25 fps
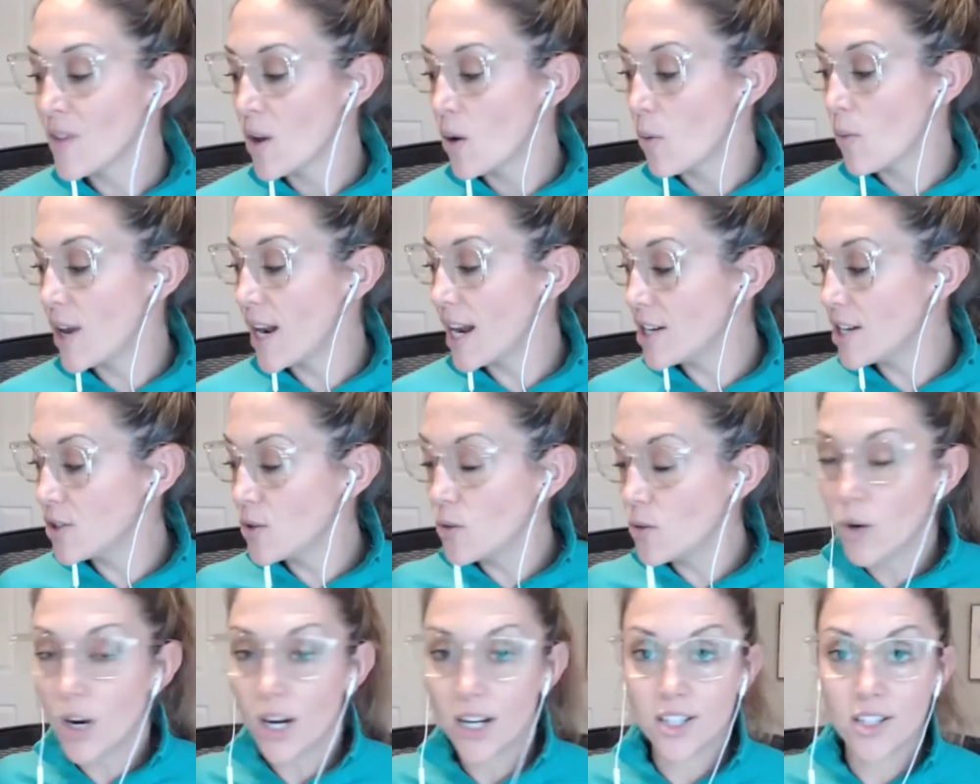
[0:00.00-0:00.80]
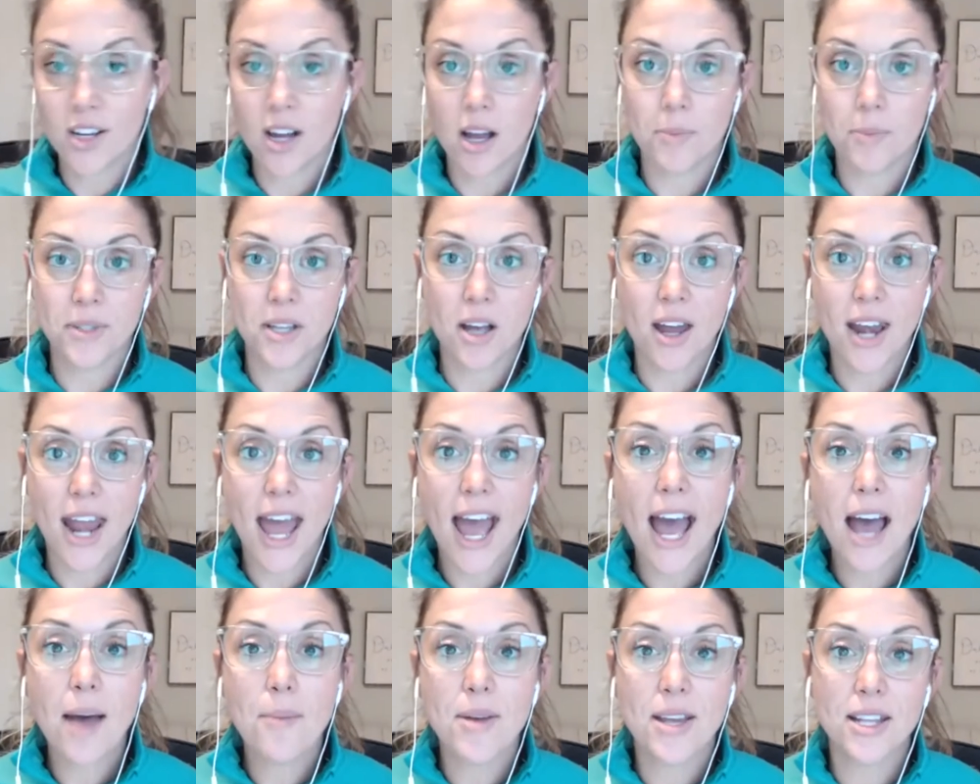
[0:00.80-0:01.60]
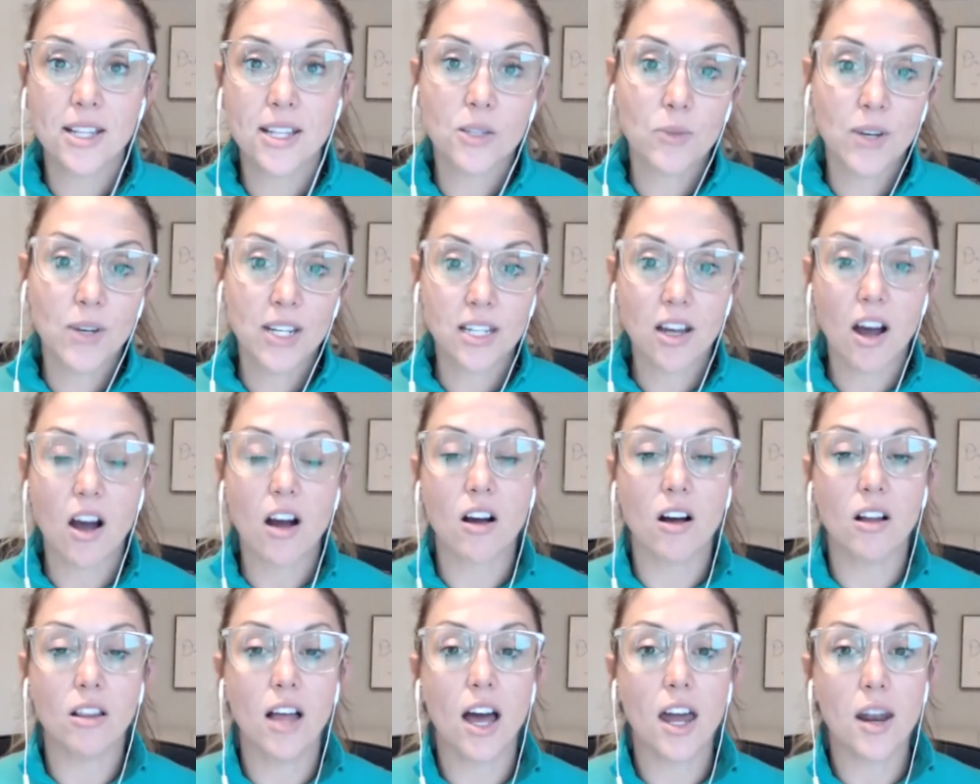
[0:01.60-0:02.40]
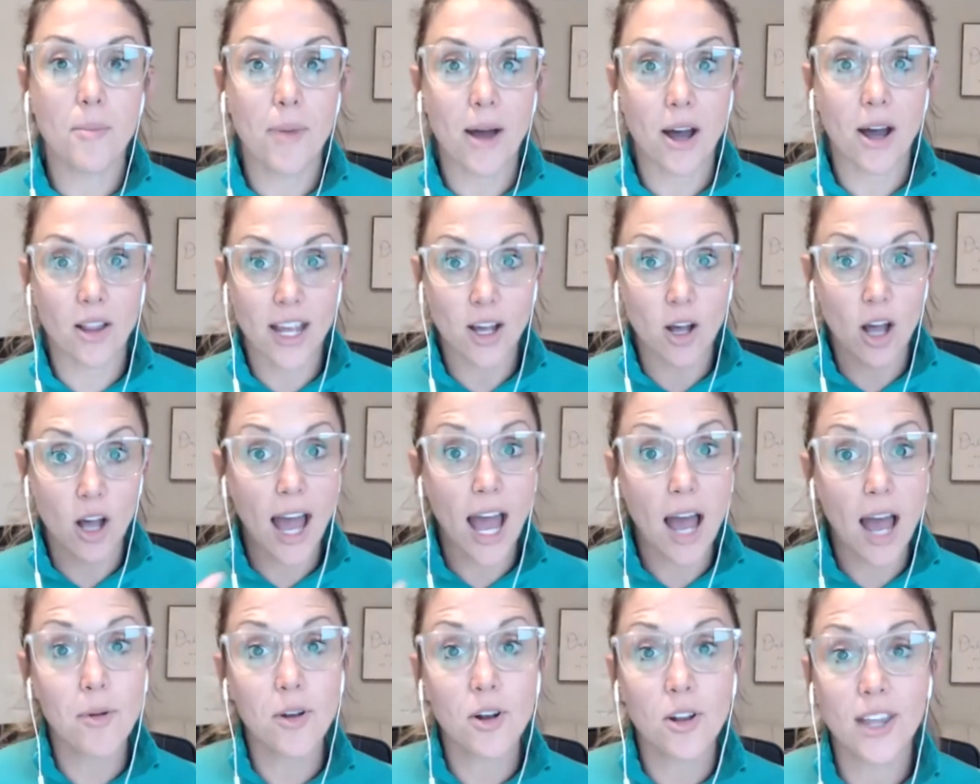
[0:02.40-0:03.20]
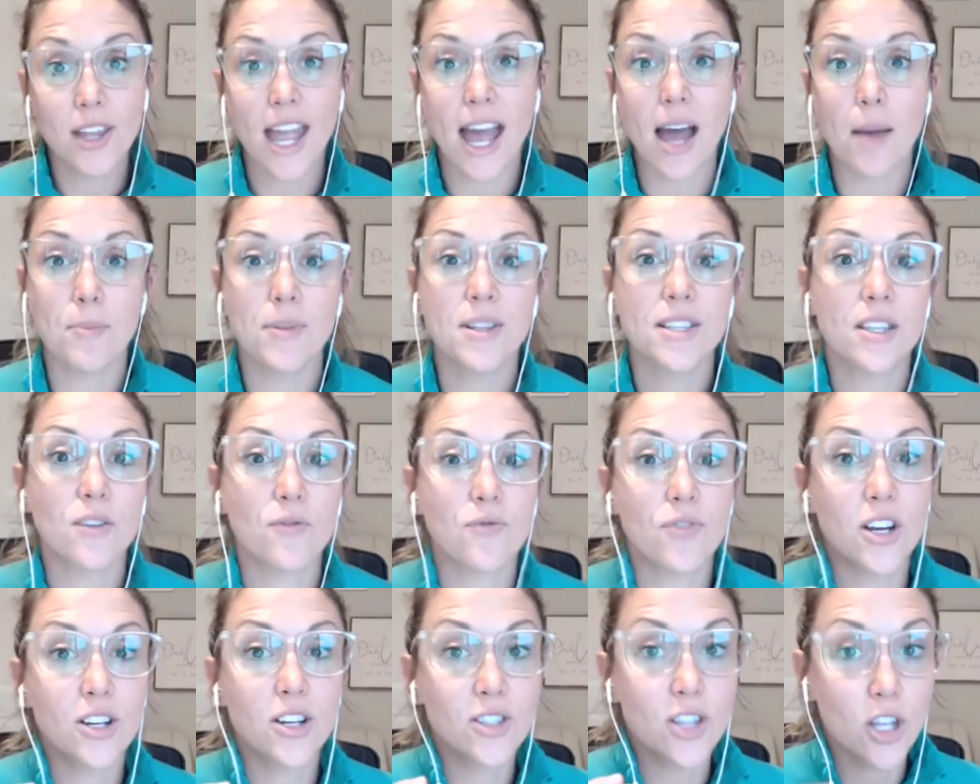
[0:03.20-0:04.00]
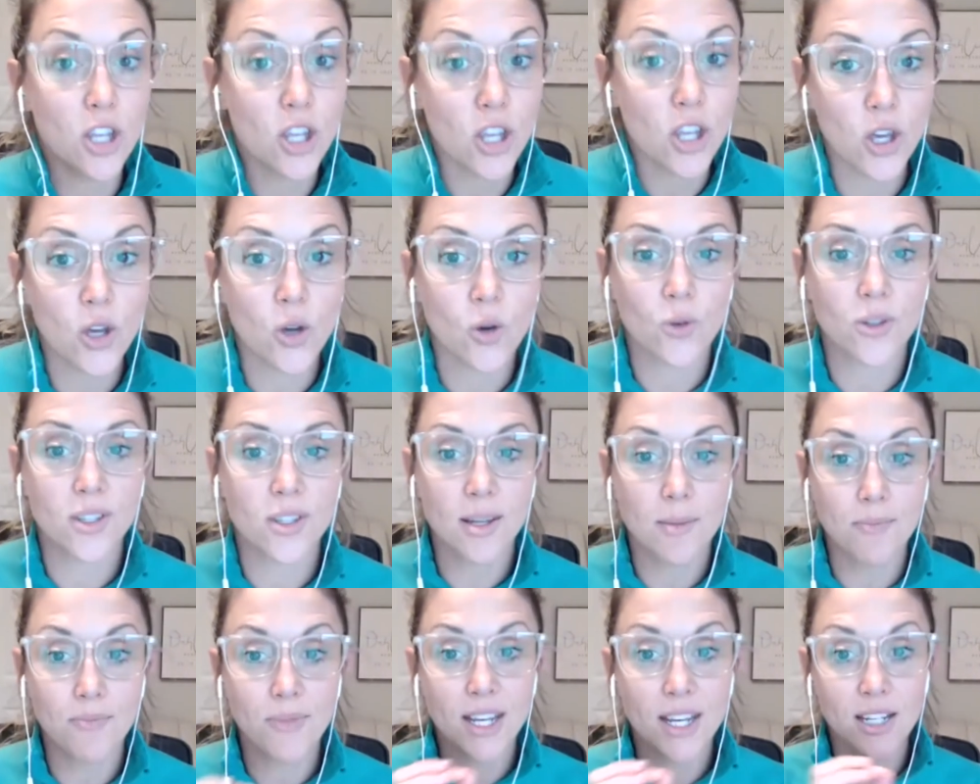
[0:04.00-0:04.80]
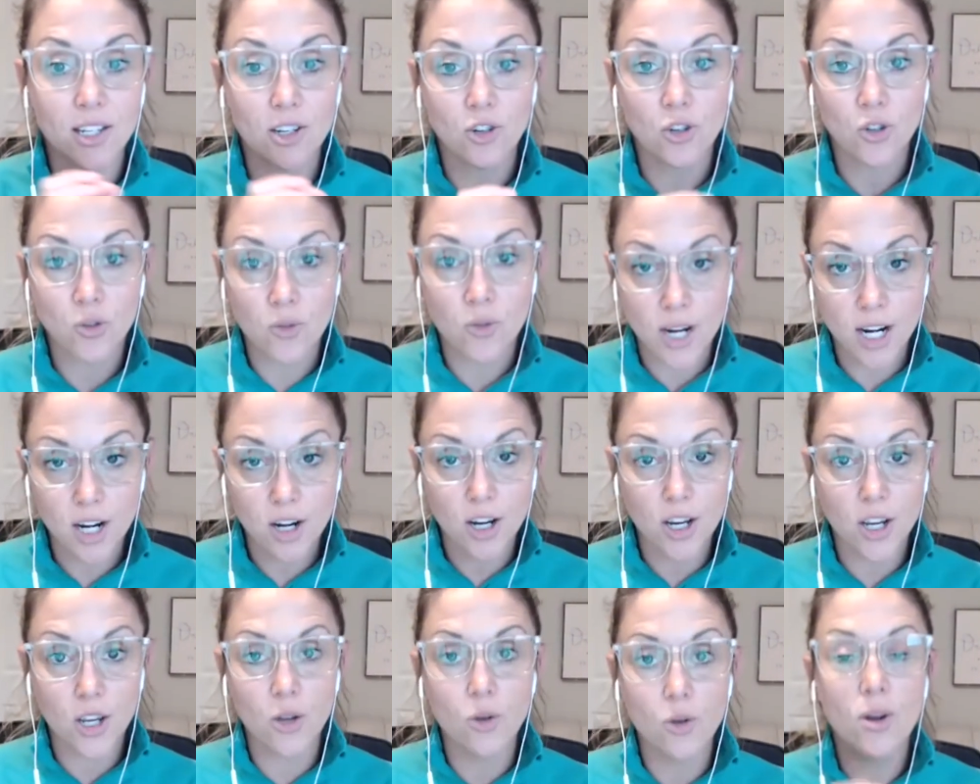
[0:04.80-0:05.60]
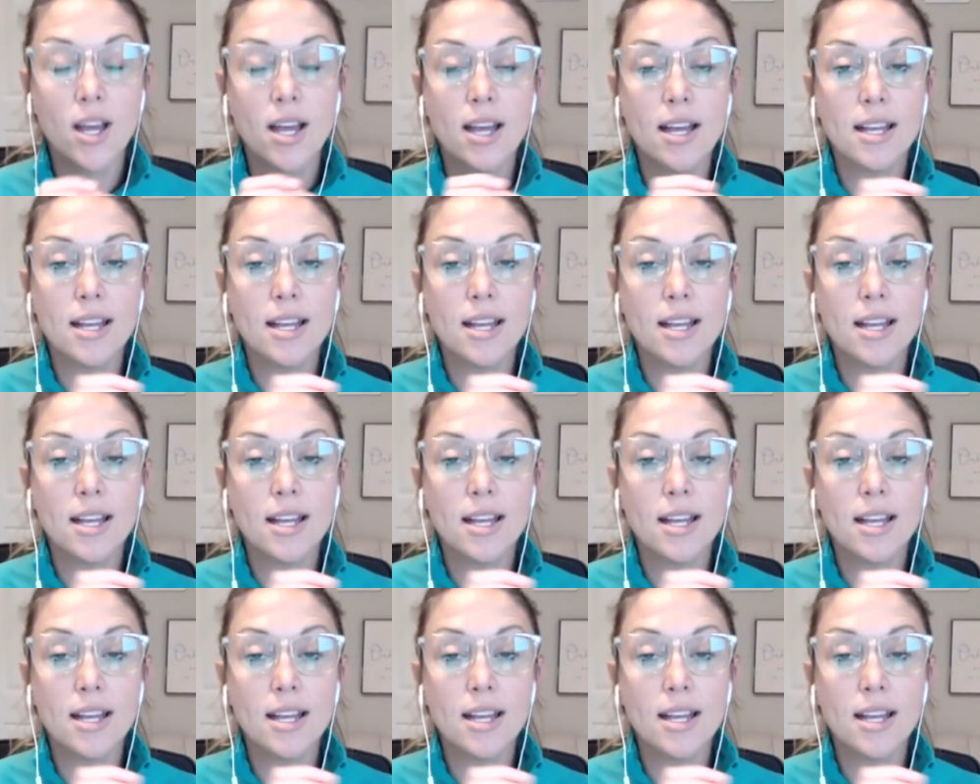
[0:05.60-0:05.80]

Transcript: when i do workshops on habits we talk a lot about like a habit only happens if there's a cue something to trigger you